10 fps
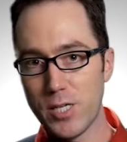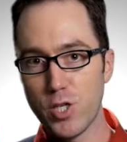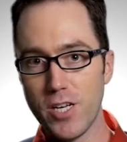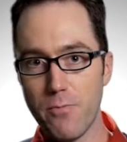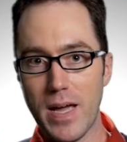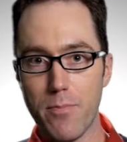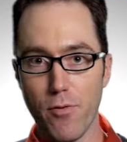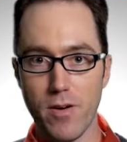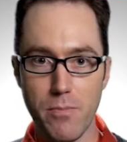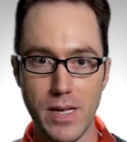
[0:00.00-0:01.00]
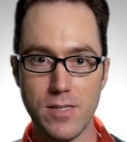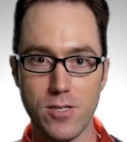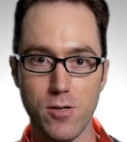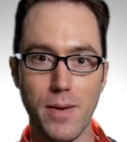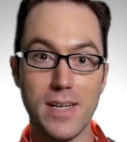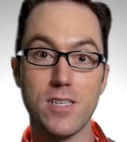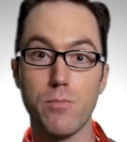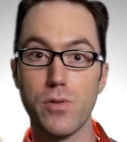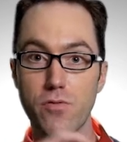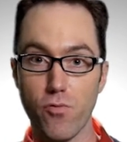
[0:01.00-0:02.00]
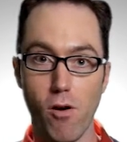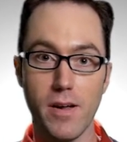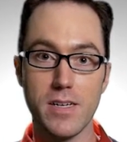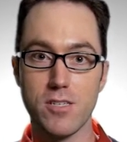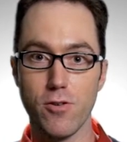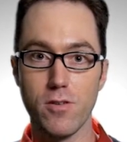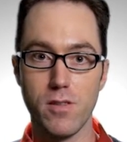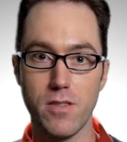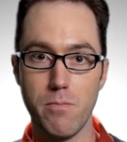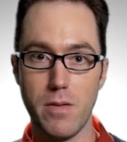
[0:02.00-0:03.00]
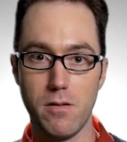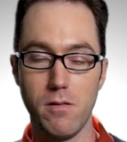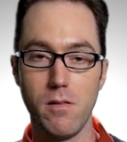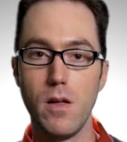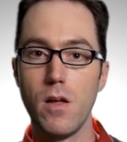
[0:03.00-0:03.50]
sheet of paper and a pencil by simply drawing a circle in the middle,